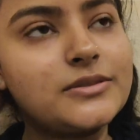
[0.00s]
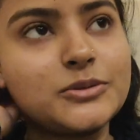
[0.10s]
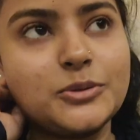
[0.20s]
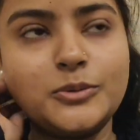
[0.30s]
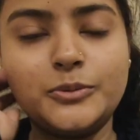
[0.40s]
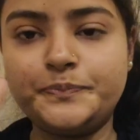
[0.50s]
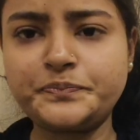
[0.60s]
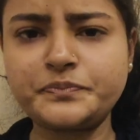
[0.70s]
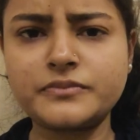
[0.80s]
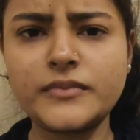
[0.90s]
So
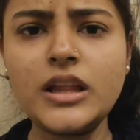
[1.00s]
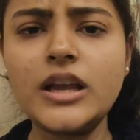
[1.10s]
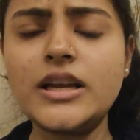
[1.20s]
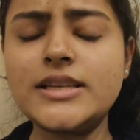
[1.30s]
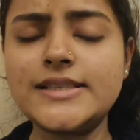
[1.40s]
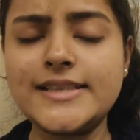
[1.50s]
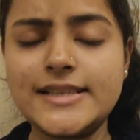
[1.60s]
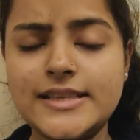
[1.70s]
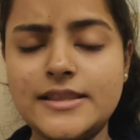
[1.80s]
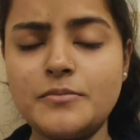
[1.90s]
it is
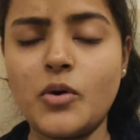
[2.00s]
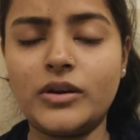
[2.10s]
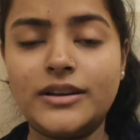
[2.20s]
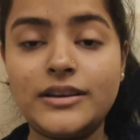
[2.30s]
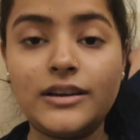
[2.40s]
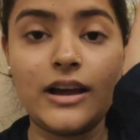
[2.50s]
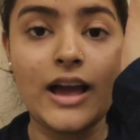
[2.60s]
6 in the morning.